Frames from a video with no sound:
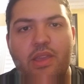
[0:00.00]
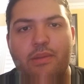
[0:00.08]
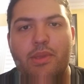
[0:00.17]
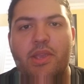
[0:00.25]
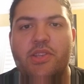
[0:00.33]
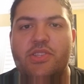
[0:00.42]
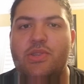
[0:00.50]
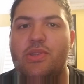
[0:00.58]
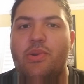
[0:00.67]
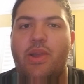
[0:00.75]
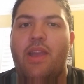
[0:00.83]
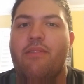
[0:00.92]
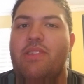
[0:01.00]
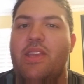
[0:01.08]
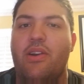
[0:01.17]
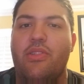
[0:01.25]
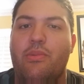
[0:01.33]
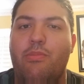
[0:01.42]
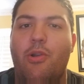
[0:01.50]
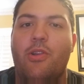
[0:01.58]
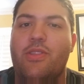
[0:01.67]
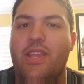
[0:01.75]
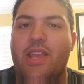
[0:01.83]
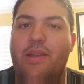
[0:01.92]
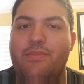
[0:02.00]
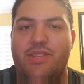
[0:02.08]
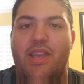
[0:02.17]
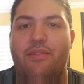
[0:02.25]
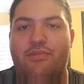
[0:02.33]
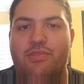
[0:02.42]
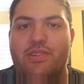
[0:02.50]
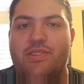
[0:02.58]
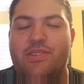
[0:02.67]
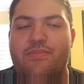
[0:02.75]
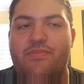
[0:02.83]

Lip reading: because you don't have the other part that comes after it.